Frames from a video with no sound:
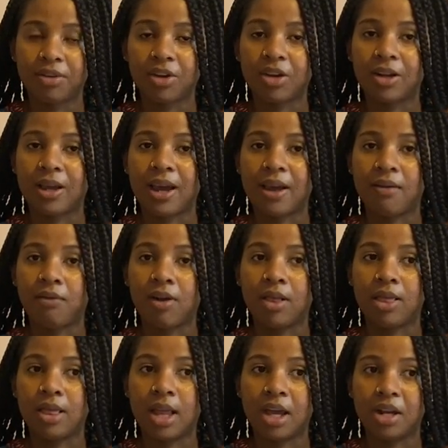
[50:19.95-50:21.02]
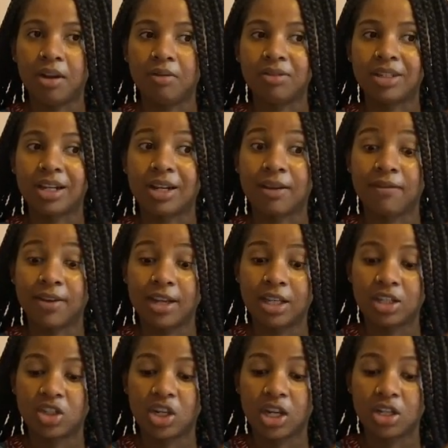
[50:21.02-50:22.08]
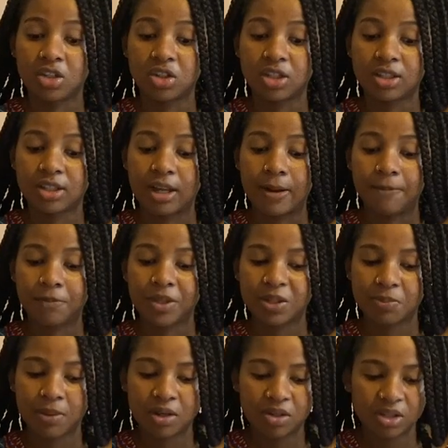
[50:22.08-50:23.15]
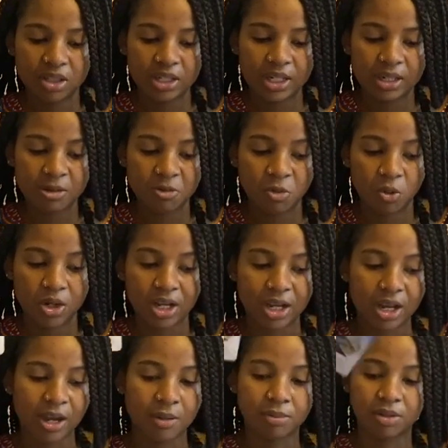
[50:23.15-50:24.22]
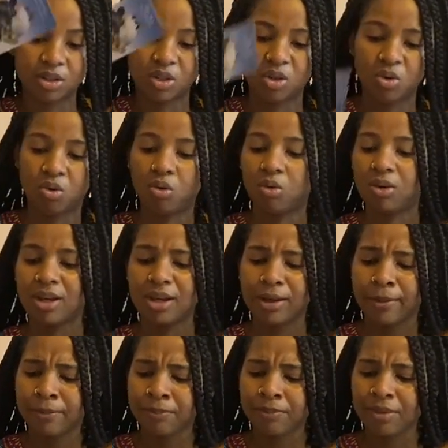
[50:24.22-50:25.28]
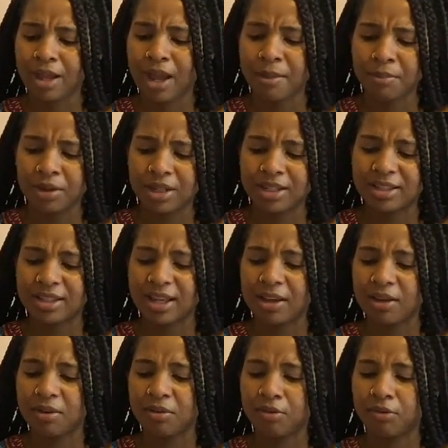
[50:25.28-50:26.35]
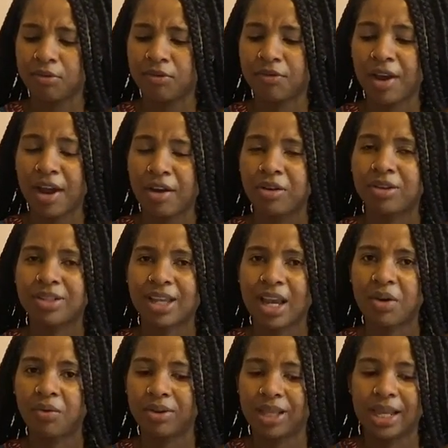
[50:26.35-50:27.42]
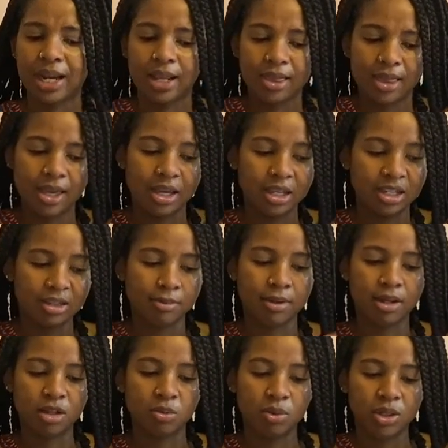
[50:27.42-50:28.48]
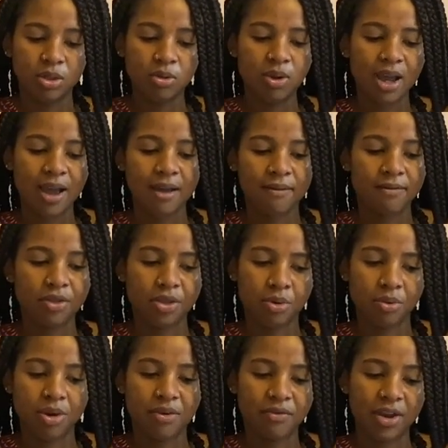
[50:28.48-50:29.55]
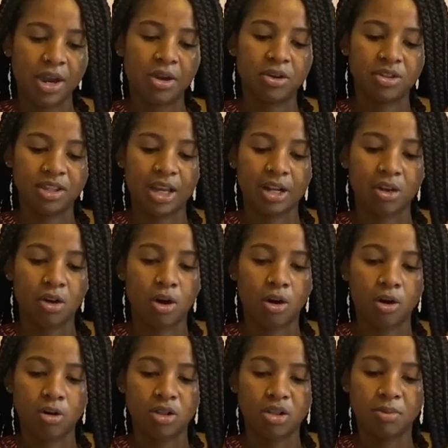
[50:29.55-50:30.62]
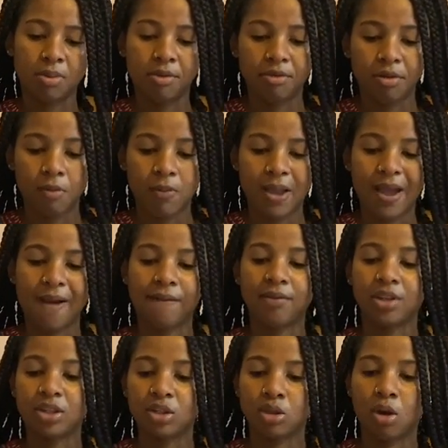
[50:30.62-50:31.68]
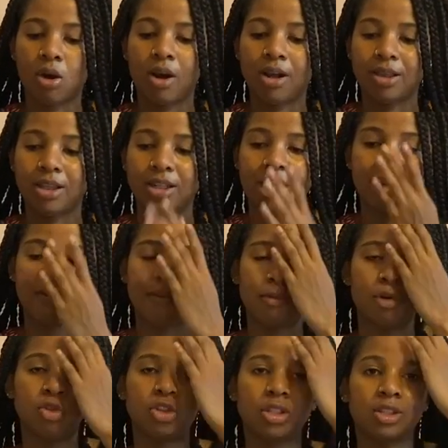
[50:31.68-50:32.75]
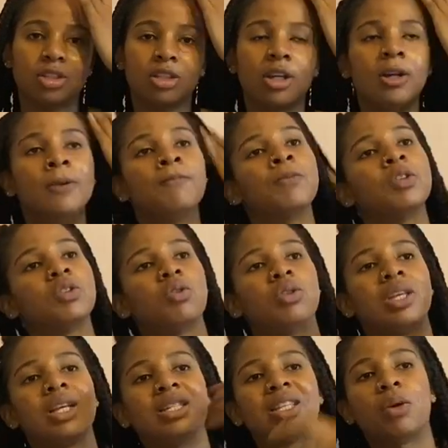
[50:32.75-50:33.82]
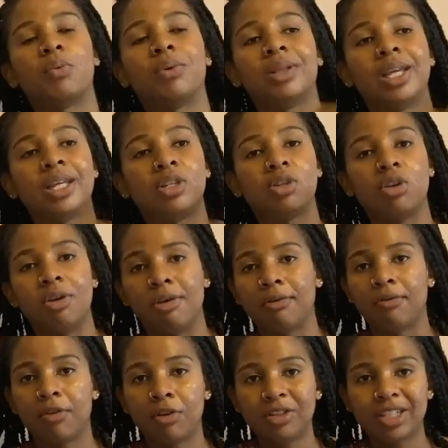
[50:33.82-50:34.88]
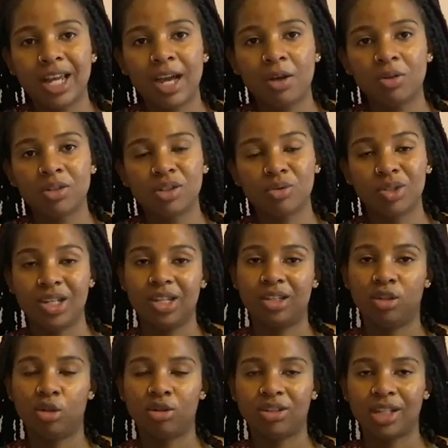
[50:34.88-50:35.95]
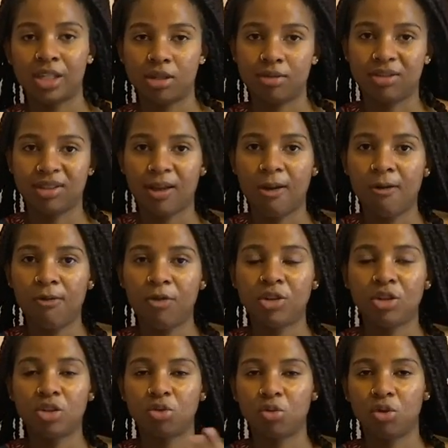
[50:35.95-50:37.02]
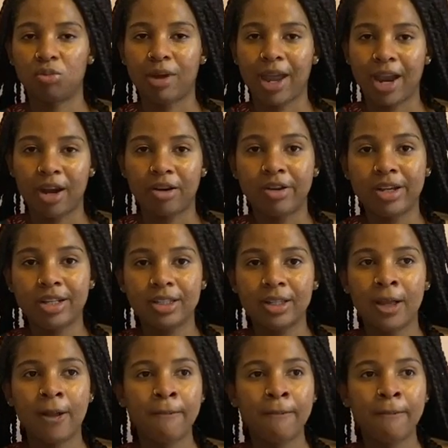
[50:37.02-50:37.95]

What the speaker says: You're going to have a lot of significant changes, especially when it comes to, I'm going to say, fire sign related things, because we do have 3 fire sign cards before we have the star and the 10 of emotions. So things that relate to your first house, which is your sense of self, which is ruled by Aries.